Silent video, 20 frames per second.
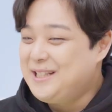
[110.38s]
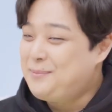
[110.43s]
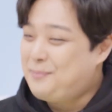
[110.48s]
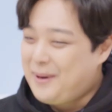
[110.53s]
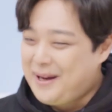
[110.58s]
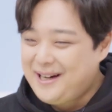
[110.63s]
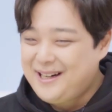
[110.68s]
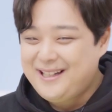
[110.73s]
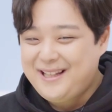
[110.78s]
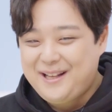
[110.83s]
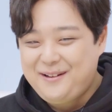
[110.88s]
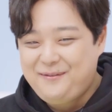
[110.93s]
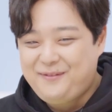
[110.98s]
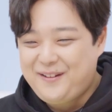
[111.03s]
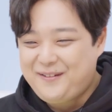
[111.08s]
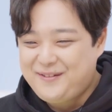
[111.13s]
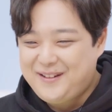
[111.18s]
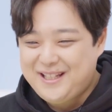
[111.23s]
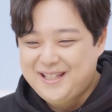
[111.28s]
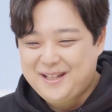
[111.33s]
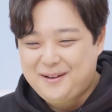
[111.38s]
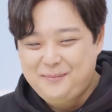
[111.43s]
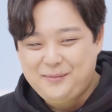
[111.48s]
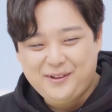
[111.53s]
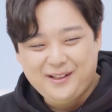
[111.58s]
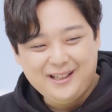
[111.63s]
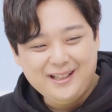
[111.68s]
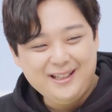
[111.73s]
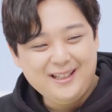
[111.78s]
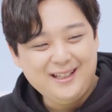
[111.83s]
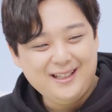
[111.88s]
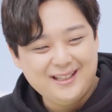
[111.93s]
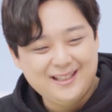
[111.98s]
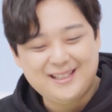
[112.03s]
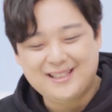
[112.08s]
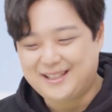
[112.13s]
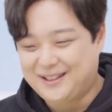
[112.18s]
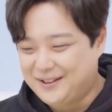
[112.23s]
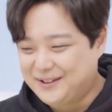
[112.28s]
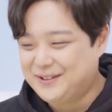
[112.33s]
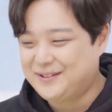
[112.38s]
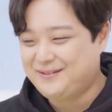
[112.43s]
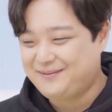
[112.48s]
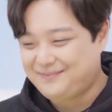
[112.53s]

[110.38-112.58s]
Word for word: Better than 50 something. So.